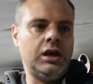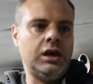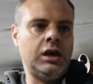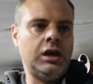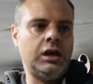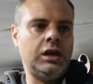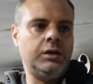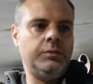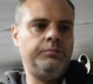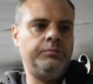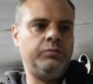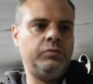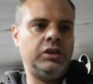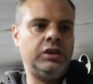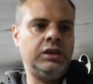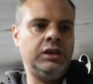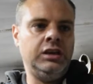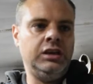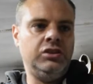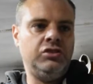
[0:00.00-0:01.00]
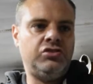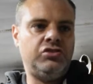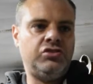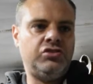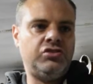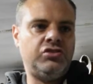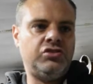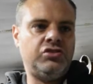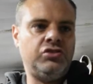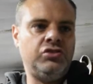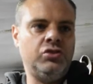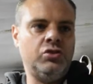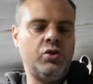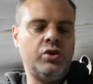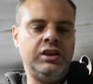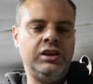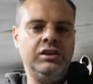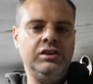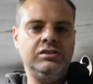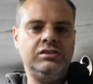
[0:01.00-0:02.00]
Um, it's
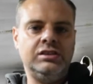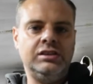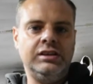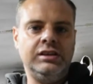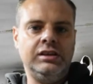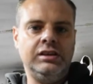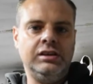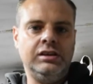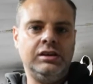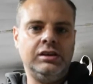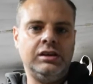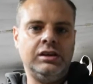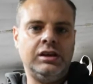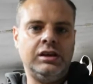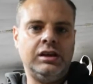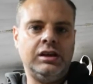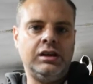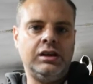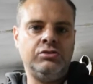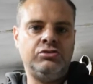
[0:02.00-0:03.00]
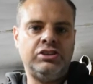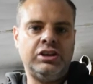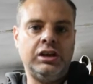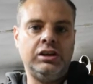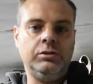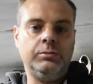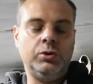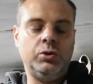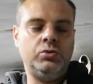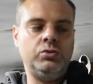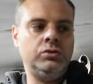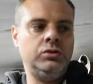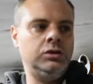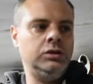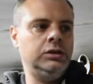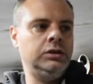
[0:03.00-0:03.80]
not easily uh, attainable.